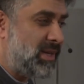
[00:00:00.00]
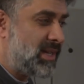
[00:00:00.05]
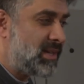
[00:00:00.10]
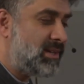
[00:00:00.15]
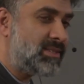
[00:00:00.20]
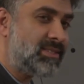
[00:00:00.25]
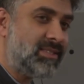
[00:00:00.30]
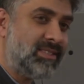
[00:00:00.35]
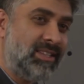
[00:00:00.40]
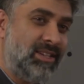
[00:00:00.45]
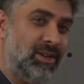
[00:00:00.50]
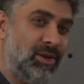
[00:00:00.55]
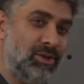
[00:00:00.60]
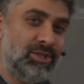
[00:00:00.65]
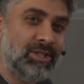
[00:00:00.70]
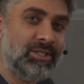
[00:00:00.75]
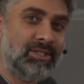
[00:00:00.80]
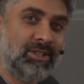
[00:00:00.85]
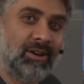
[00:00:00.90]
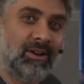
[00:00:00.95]
because the
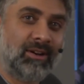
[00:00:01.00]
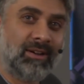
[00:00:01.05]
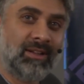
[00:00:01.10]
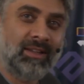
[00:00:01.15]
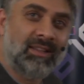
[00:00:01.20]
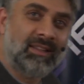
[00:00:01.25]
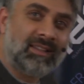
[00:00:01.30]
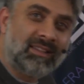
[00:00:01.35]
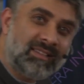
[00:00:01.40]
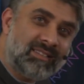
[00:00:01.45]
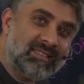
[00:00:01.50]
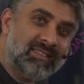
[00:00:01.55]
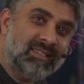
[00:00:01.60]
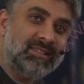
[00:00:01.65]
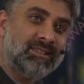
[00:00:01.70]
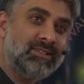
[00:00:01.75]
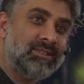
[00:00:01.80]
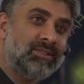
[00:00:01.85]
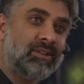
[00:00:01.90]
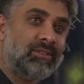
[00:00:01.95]
underdog, because
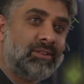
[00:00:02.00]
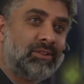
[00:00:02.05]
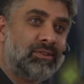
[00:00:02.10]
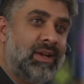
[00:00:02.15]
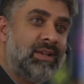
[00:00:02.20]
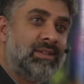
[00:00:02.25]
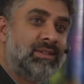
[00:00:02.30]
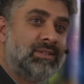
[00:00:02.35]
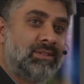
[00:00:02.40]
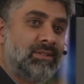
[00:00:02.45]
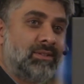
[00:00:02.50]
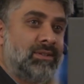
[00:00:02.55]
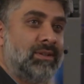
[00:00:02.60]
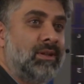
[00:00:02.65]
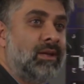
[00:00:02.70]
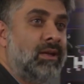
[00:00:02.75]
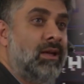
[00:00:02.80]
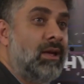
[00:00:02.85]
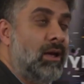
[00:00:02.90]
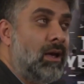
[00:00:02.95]
this is not the greatest
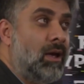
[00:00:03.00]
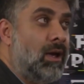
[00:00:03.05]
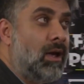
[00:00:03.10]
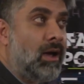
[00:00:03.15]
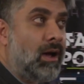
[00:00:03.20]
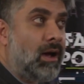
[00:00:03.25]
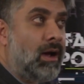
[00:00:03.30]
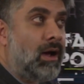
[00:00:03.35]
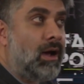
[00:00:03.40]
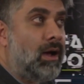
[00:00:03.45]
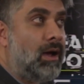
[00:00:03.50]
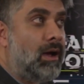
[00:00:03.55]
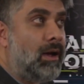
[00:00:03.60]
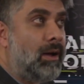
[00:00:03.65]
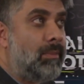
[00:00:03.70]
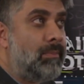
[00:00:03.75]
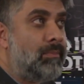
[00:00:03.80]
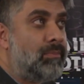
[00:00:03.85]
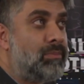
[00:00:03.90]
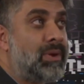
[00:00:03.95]

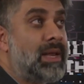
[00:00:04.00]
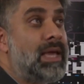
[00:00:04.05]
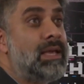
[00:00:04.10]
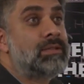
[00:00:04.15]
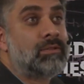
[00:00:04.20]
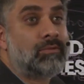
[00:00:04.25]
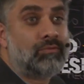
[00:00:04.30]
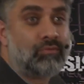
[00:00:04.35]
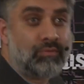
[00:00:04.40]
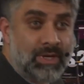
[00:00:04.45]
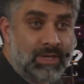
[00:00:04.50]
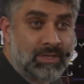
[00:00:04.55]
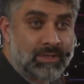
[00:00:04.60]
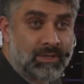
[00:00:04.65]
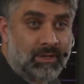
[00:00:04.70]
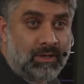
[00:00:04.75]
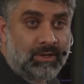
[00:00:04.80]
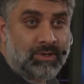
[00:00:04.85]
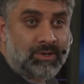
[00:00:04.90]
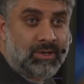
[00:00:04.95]
place of
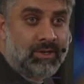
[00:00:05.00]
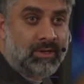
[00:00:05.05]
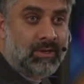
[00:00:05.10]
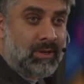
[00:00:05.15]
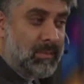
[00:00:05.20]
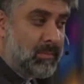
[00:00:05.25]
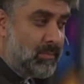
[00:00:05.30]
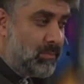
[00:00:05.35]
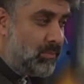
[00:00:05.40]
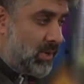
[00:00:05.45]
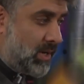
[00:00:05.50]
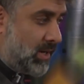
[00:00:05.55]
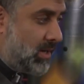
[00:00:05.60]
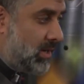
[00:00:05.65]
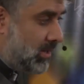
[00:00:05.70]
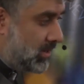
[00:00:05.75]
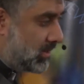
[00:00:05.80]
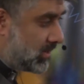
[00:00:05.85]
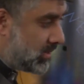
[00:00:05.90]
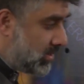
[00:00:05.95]
research,
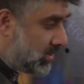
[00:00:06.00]
but,